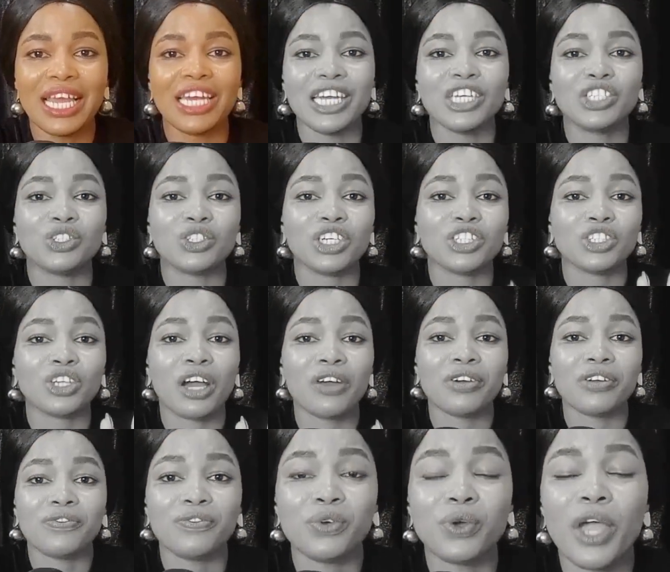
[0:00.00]
Literature
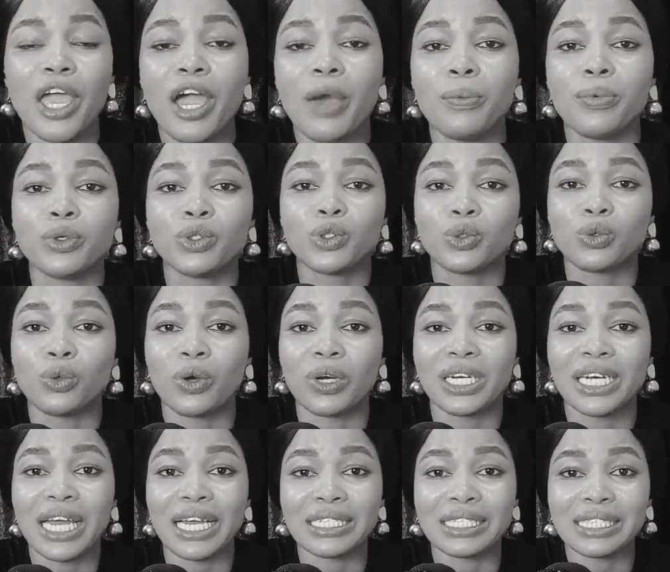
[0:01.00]
review helps you to
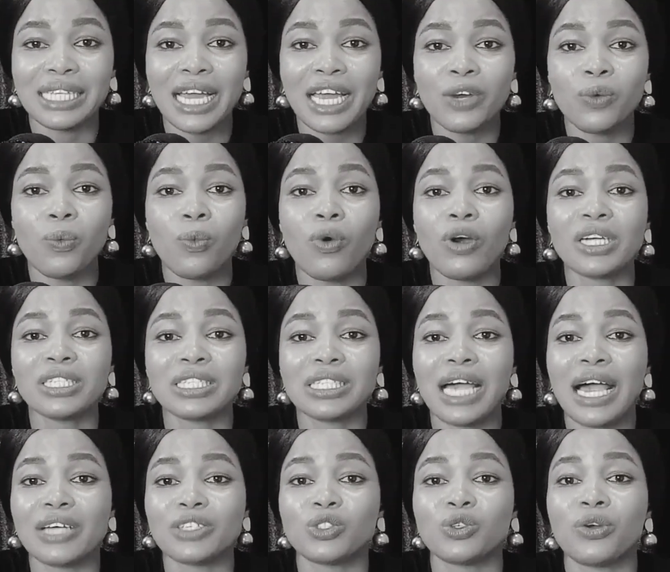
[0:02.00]
understand what
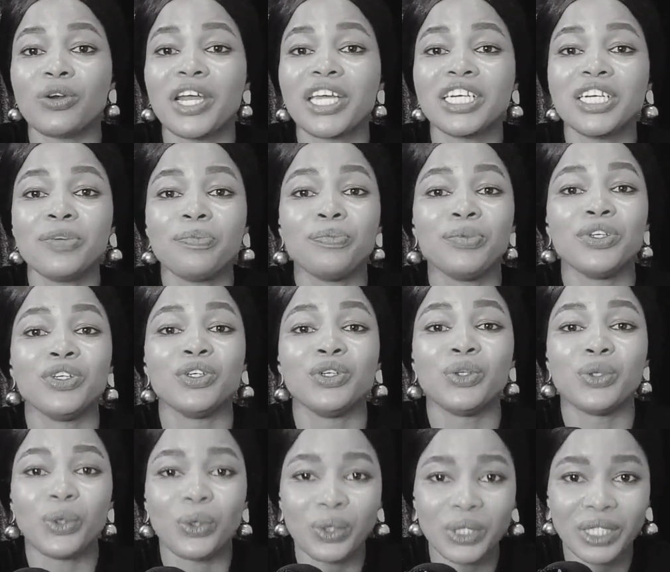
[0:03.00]
has already
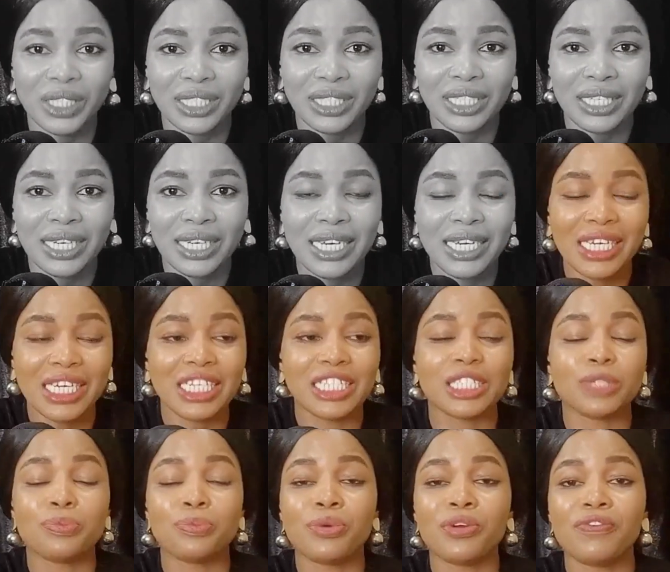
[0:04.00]
been done.
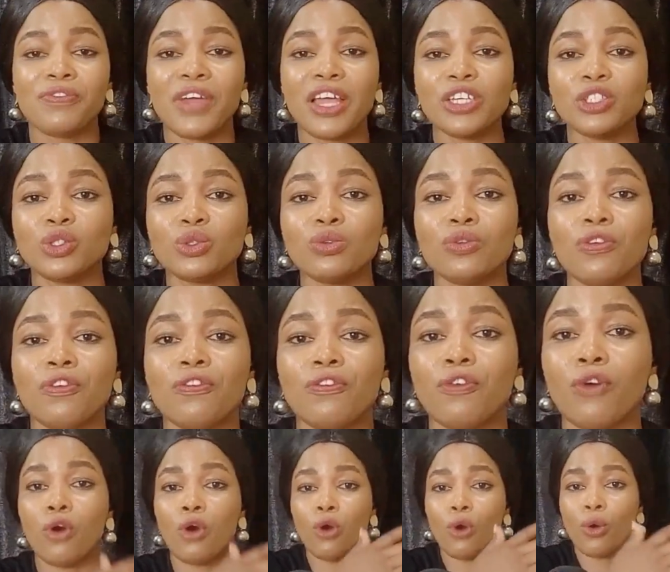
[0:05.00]
It prevents you
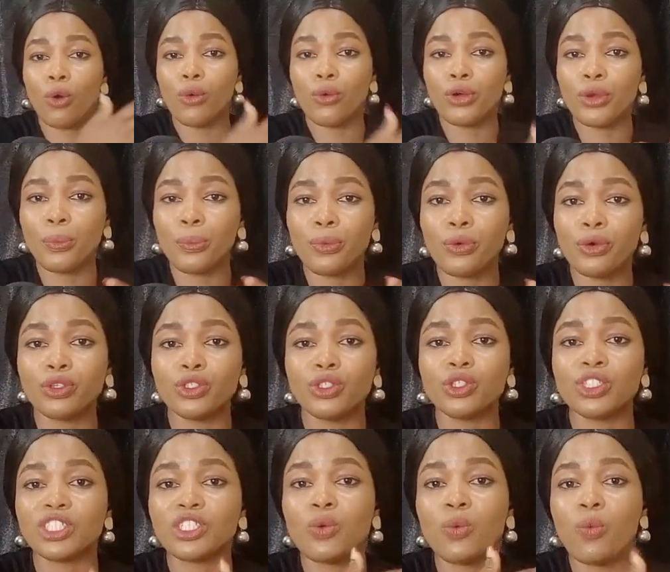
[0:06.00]
from
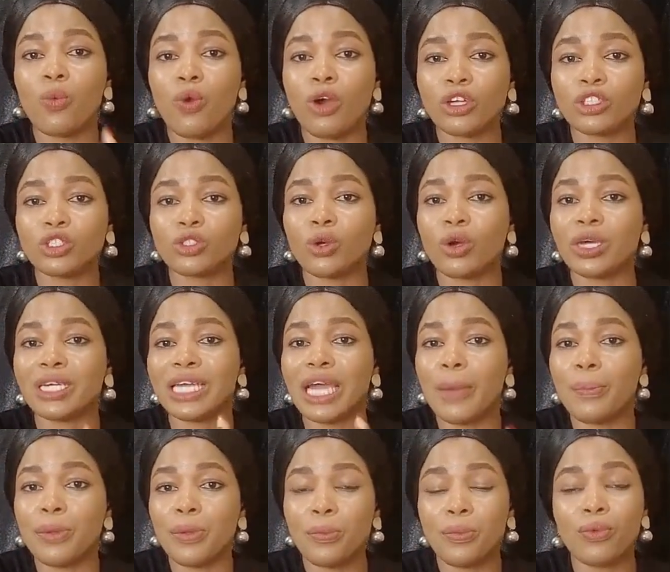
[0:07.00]
reproducing what
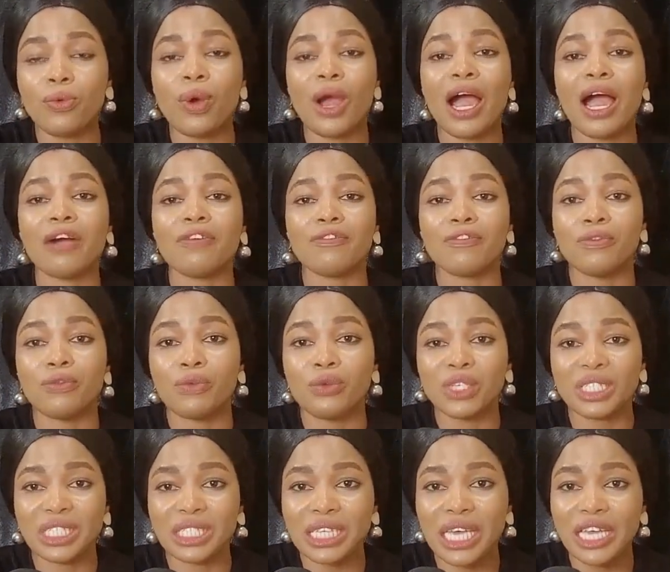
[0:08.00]
other people have
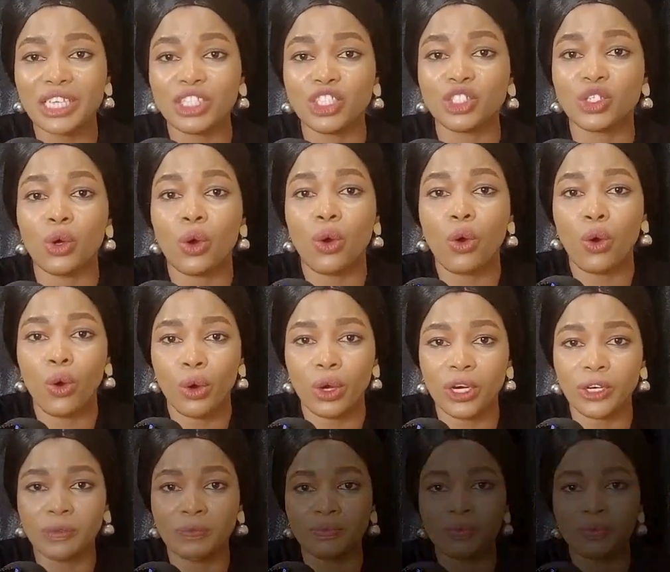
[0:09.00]
researched on.